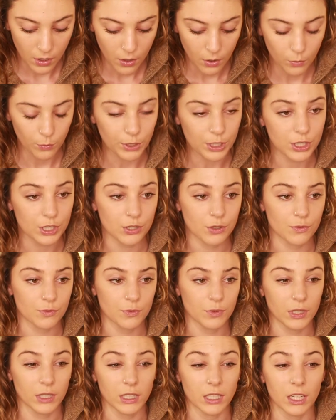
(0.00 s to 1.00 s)
which is
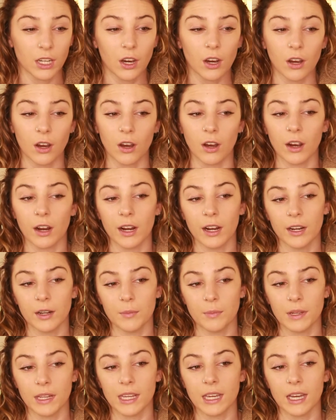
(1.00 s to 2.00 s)
really
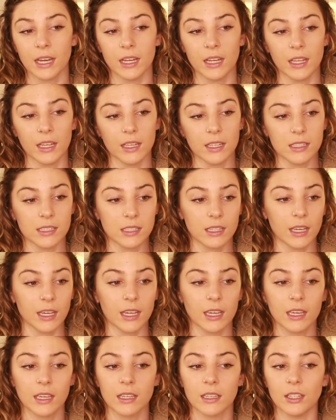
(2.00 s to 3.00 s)
hard because
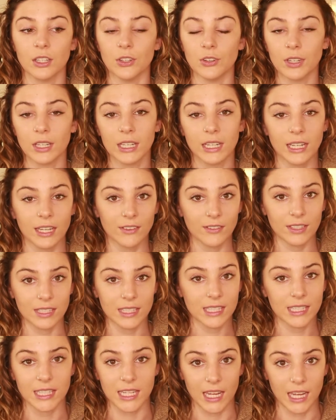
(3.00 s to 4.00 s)
like you can even
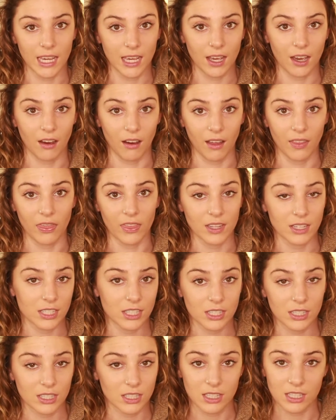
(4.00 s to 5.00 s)
see it on
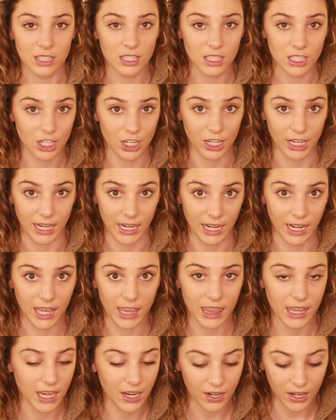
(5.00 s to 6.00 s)
this screen, I
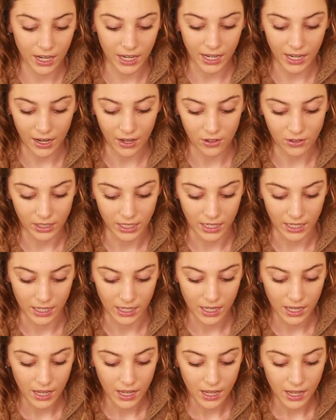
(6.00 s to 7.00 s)
think right now. Like
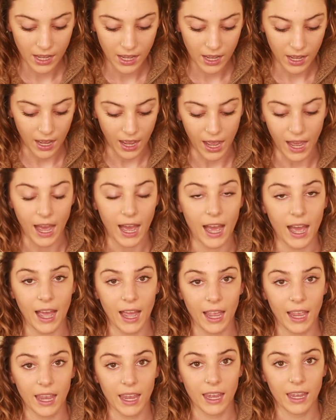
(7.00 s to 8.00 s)

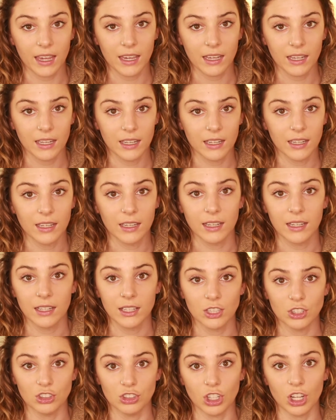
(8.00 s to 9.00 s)
I
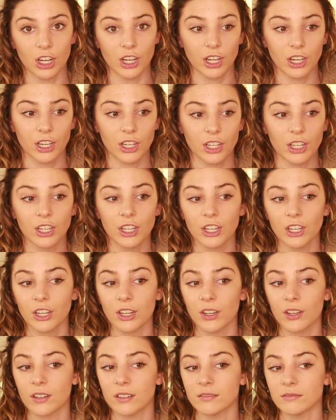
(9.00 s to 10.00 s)
look
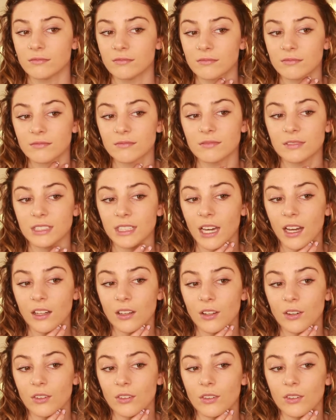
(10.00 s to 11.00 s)

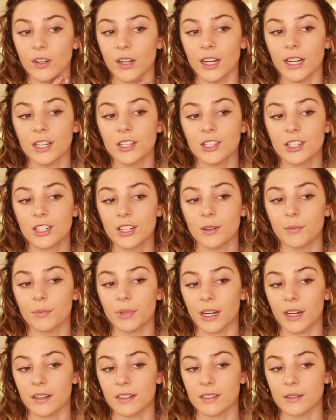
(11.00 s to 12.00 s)
yellow orange
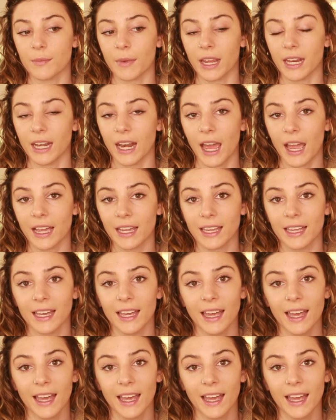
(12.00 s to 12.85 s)
compared to my neck.